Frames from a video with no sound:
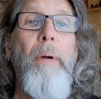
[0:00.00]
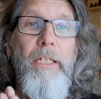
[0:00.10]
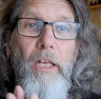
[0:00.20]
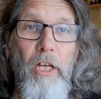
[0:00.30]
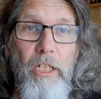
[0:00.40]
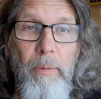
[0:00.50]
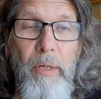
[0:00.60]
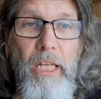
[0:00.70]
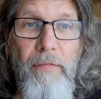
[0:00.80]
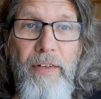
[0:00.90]
but the
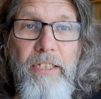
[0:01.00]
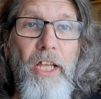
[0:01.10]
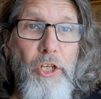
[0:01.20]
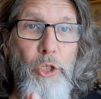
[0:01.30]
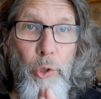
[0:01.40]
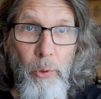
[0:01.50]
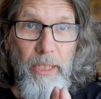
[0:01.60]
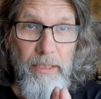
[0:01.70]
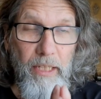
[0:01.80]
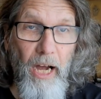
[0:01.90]
belief is that you
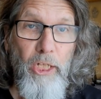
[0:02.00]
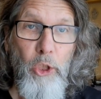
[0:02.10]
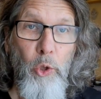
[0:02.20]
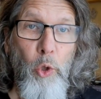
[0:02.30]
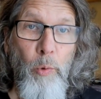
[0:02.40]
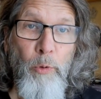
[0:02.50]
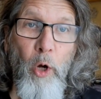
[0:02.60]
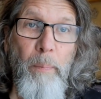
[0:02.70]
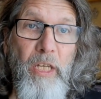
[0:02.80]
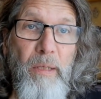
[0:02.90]
decide to whom
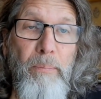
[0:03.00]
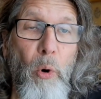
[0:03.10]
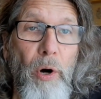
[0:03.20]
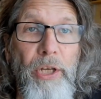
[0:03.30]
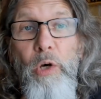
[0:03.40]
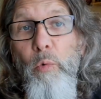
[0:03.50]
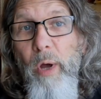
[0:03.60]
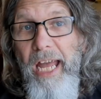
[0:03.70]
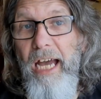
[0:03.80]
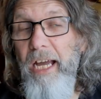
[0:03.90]
you're being born,
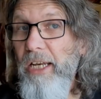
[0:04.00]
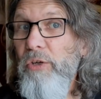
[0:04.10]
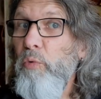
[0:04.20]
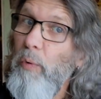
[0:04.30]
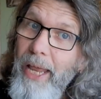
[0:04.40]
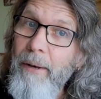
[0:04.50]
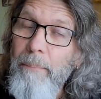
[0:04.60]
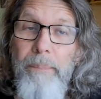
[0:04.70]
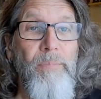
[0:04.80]
where and when.